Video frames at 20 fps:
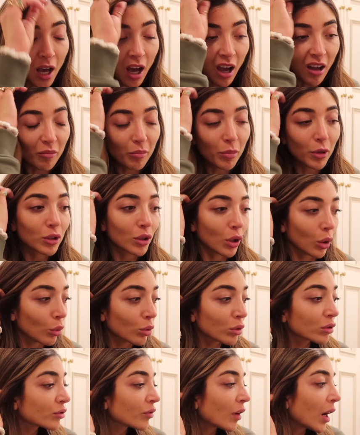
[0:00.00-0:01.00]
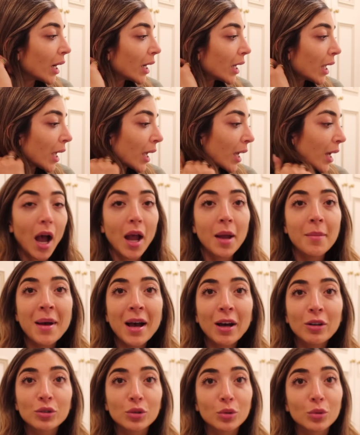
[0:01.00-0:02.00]
I've booked horse riding, I'm
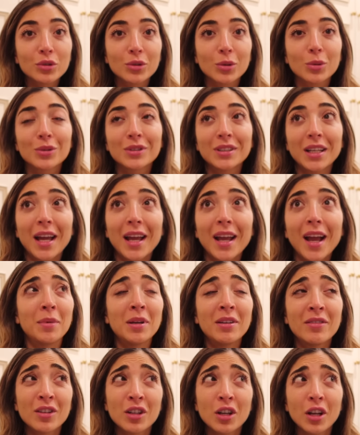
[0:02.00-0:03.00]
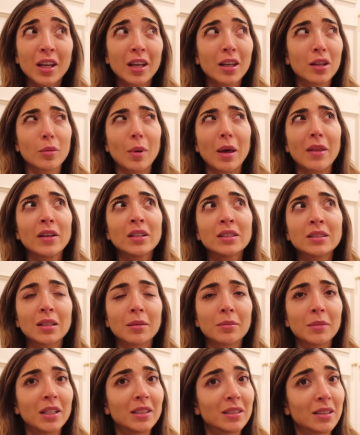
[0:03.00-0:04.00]
outdoors all day. I'm even looking at the weather and
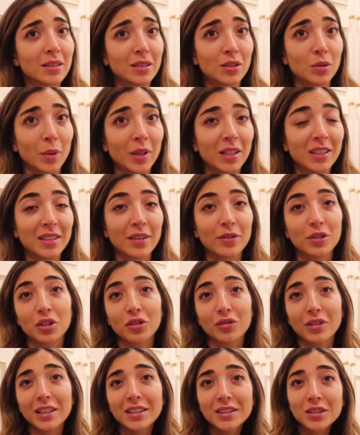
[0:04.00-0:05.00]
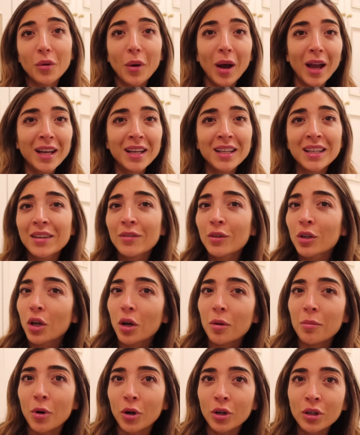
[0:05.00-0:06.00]
some days it's 27 degrees so I could even
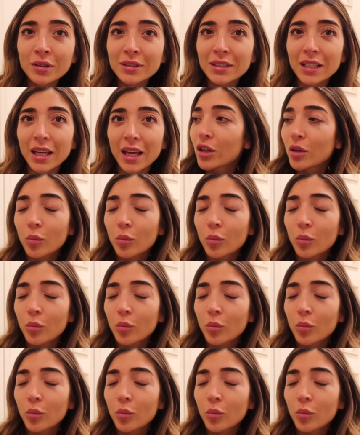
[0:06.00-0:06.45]
go monoski.